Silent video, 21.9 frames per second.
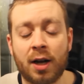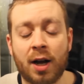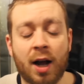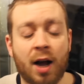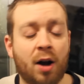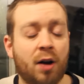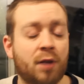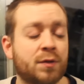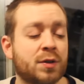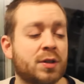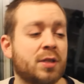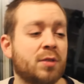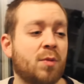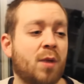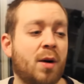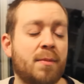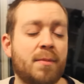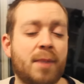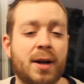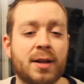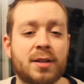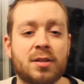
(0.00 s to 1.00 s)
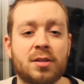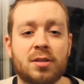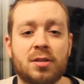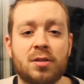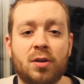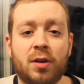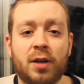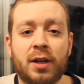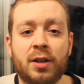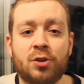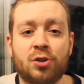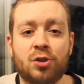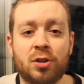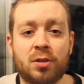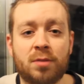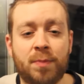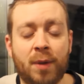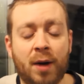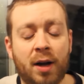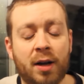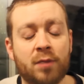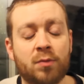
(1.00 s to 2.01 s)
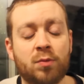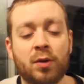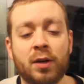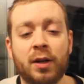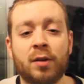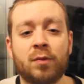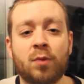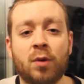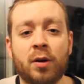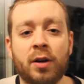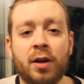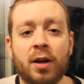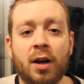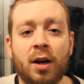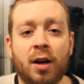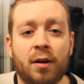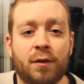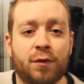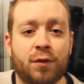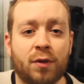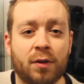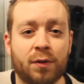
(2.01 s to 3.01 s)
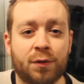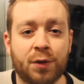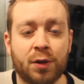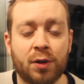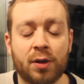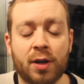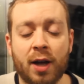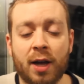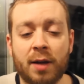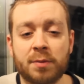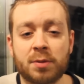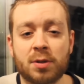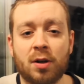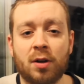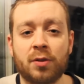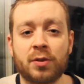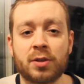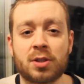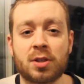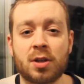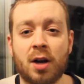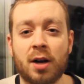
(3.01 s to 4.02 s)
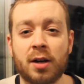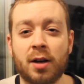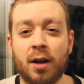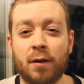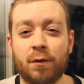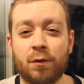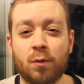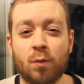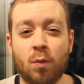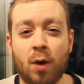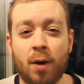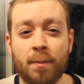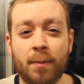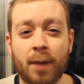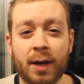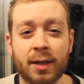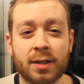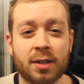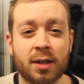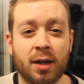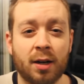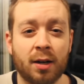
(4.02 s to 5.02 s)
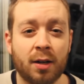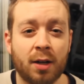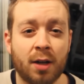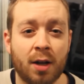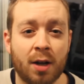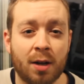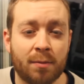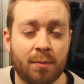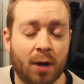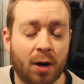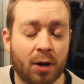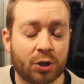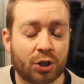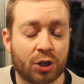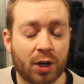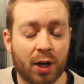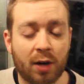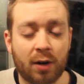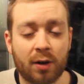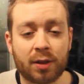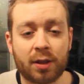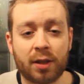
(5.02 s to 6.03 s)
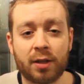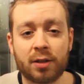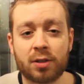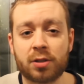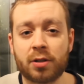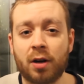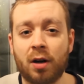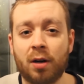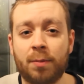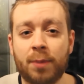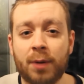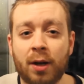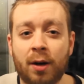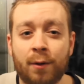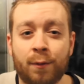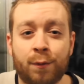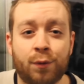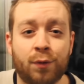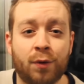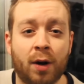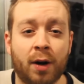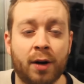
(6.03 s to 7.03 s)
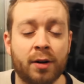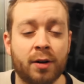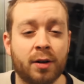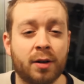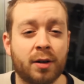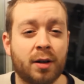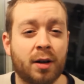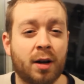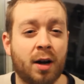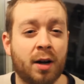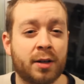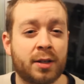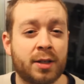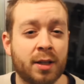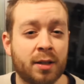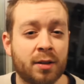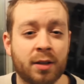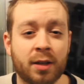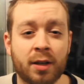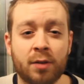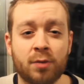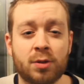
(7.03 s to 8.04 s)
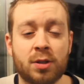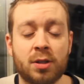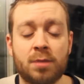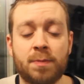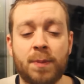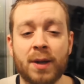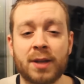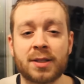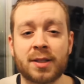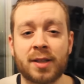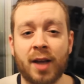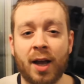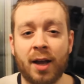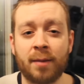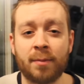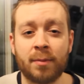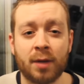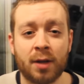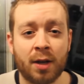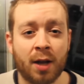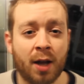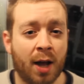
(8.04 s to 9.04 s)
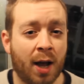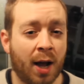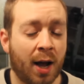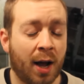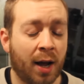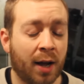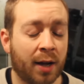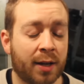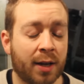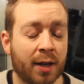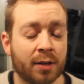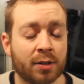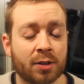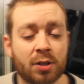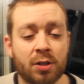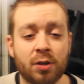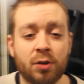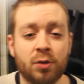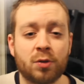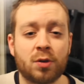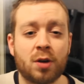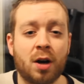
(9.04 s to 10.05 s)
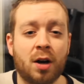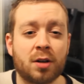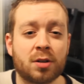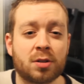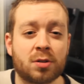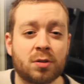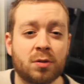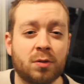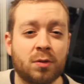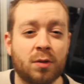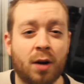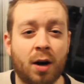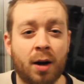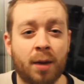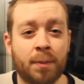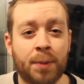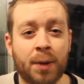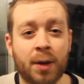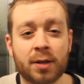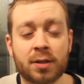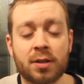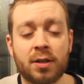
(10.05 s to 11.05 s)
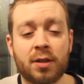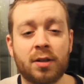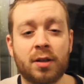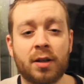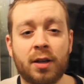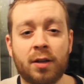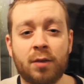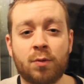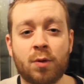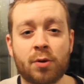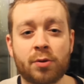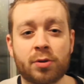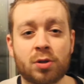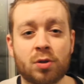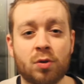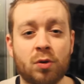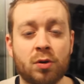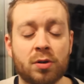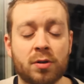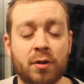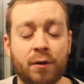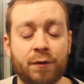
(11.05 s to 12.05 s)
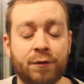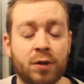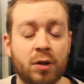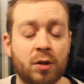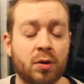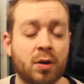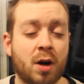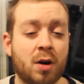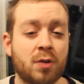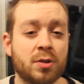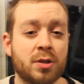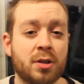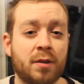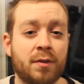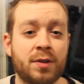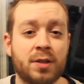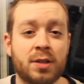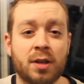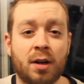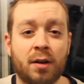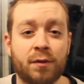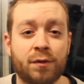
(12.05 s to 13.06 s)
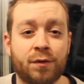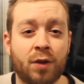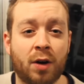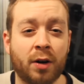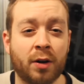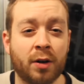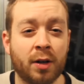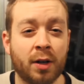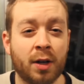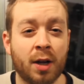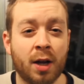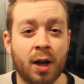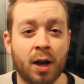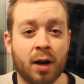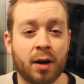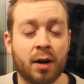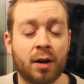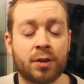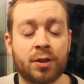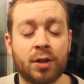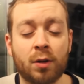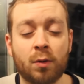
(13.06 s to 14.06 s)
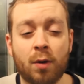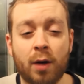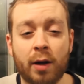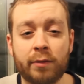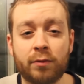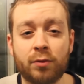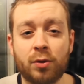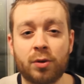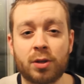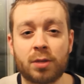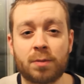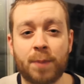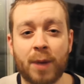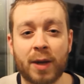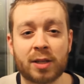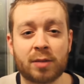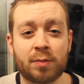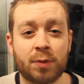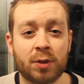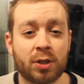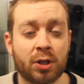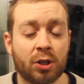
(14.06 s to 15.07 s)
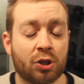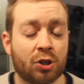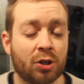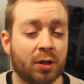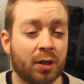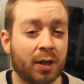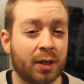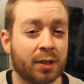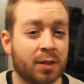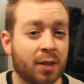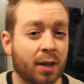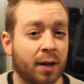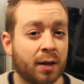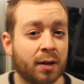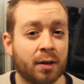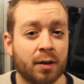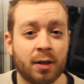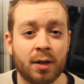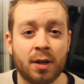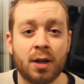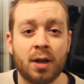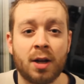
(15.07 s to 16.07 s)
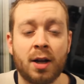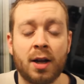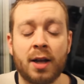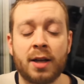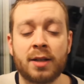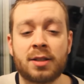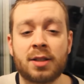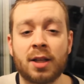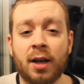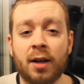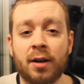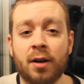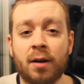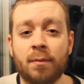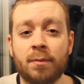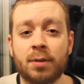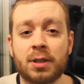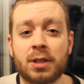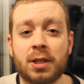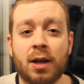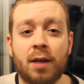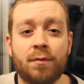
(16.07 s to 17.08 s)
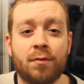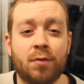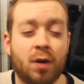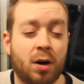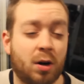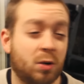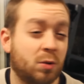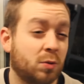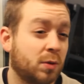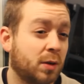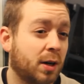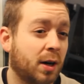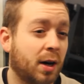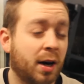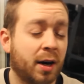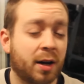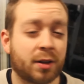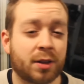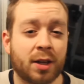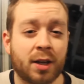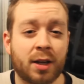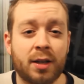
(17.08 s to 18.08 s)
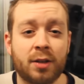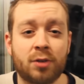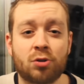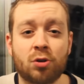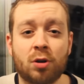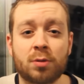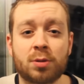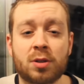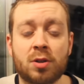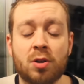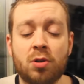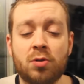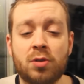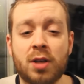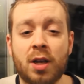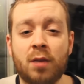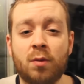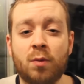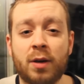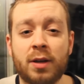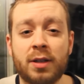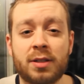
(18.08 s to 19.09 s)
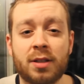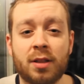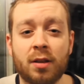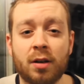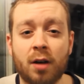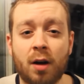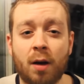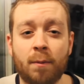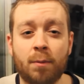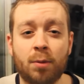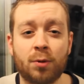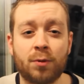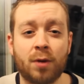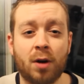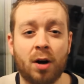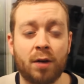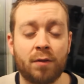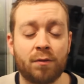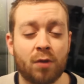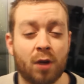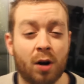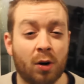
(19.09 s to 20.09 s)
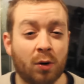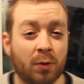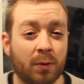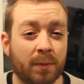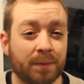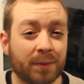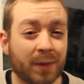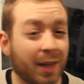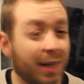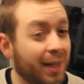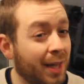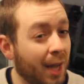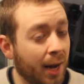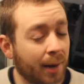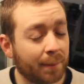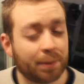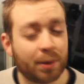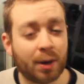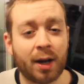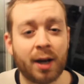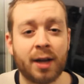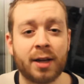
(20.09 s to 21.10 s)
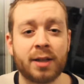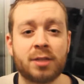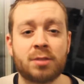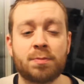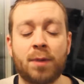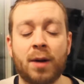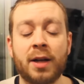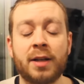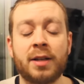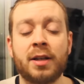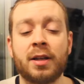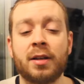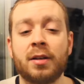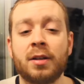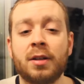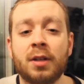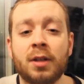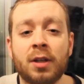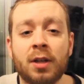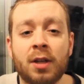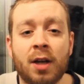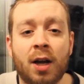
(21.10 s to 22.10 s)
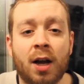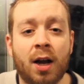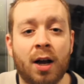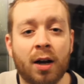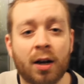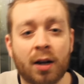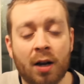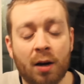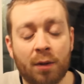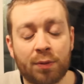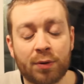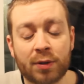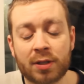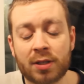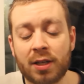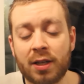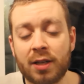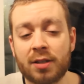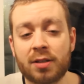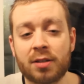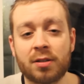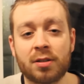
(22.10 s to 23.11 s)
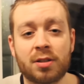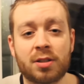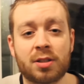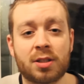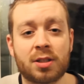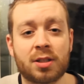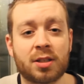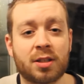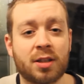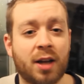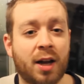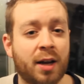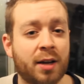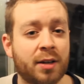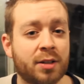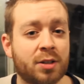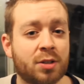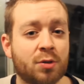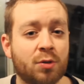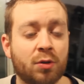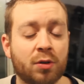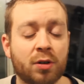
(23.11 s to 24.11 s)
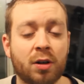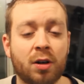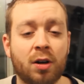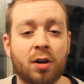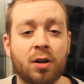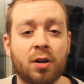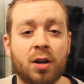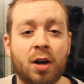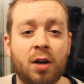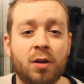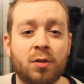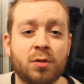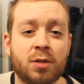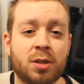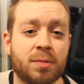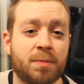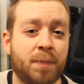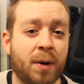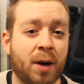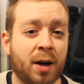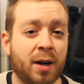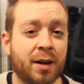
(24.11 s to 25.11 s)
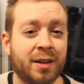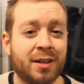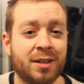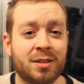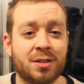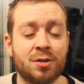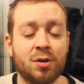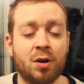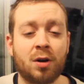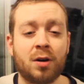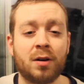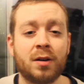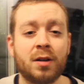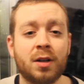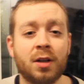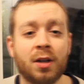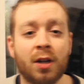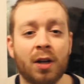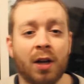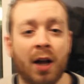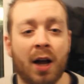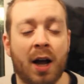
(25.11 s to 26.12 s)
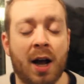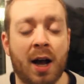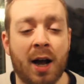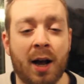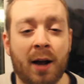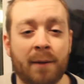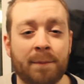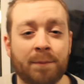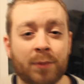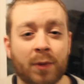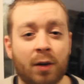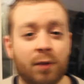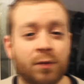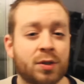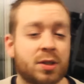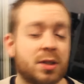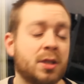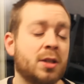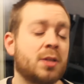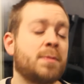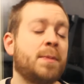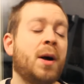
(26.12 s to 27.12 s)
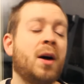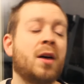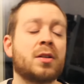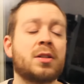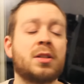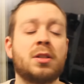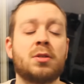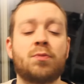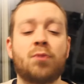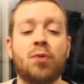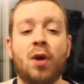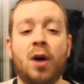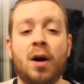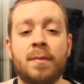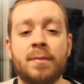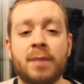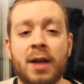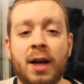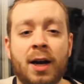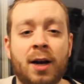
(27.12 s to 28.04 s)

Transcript: obviously Juan Mata's not injured. But it wouldn't hurt for a few games on the sideline from Juan Mata. Martial, I think, has got to be up front. I didn't think it was his best game against Newcastle. I personally think he will score a few goals if he's up front. And I think Wayne Rooney's best position is that number 10 role. I think he drops too deep when he's in the number 9 role. He can play it. He's played it a couple of seasons and he scored a lot of goals, but he's not, obviously he's past his prime